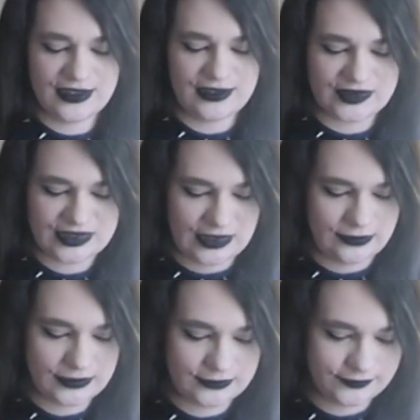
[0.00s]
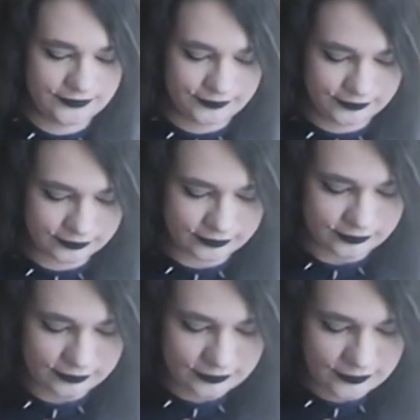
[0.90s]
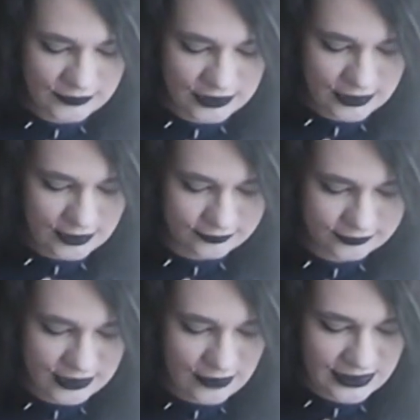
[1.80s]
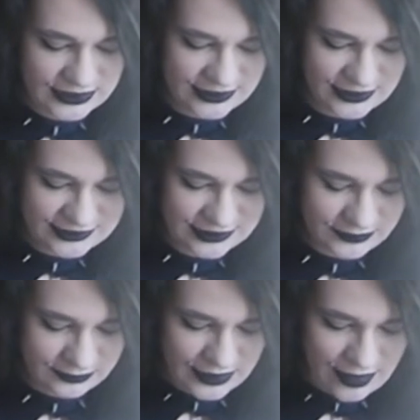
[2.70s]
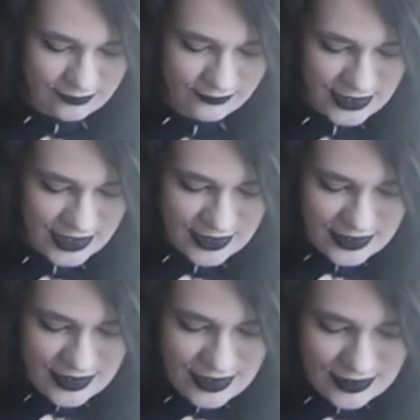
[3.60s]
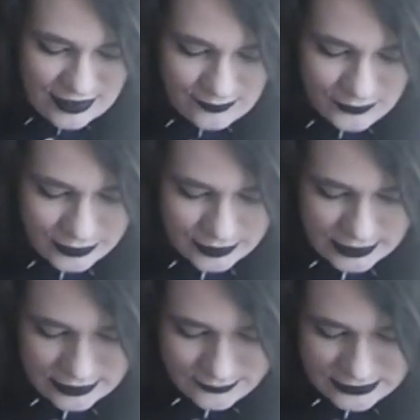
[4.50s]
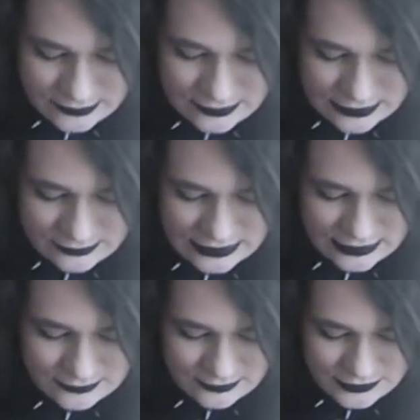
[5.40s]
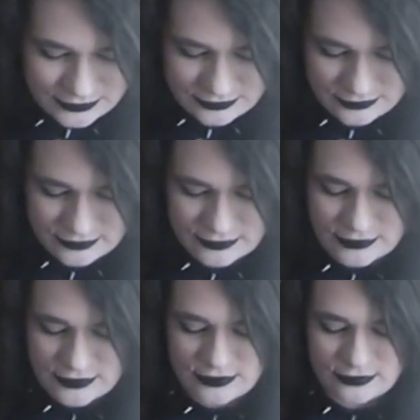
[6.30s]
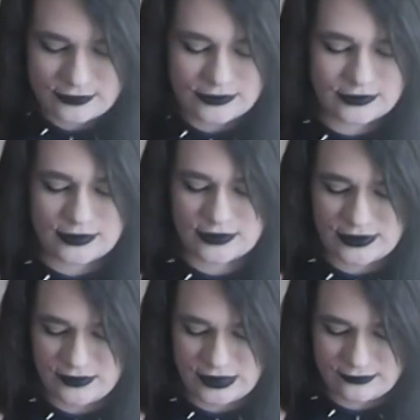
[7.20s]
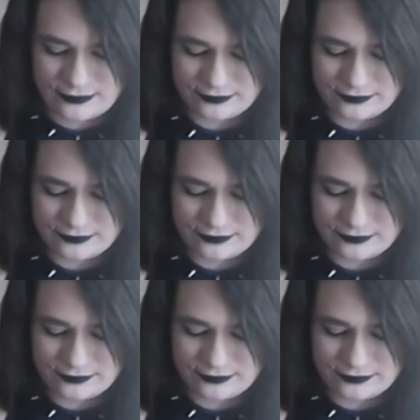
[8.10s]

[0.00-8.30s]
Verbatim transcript: It was terrible. Oh, come on, another zipper problem. Help! Help, help, help, help. there we go.